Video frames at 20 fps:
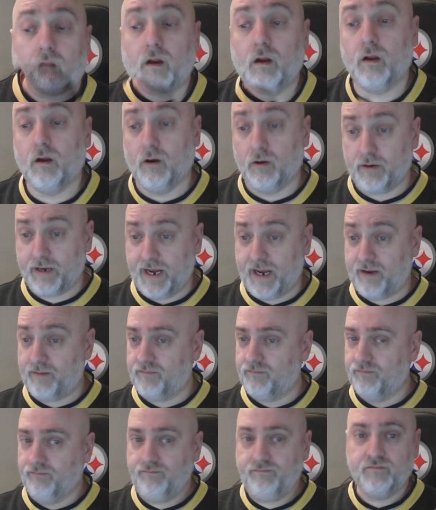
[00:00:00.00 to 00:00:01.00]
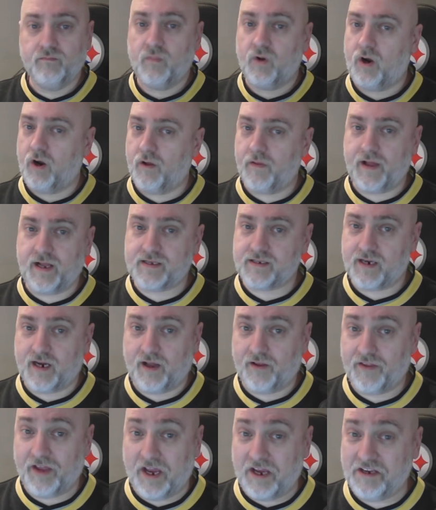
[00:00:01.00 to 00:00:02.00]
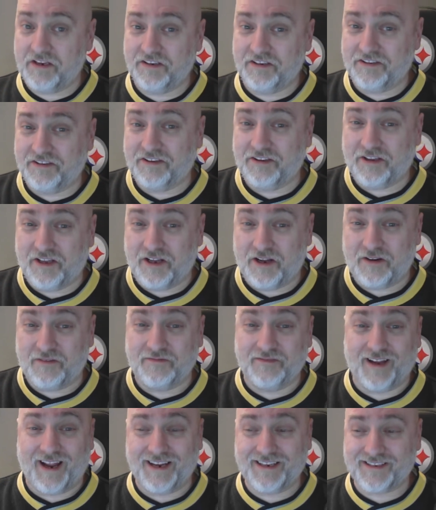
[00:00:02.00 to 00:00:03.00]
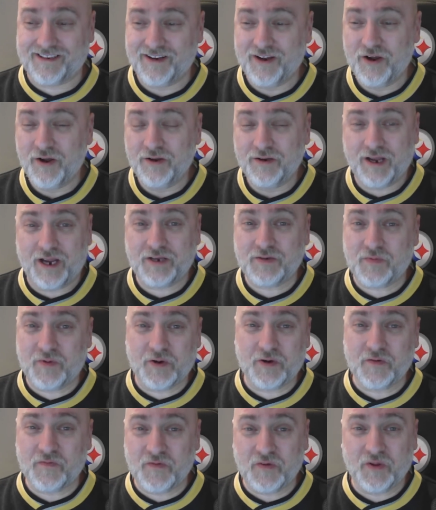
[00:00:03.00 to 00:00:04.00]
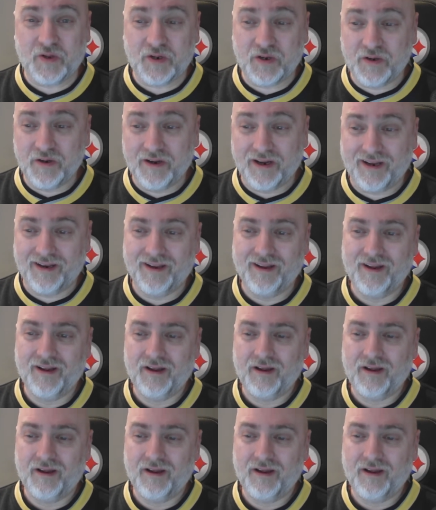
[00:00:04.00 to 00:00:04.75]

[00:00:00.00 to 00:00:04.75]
Okay. All that's all nice, wonderful, and good.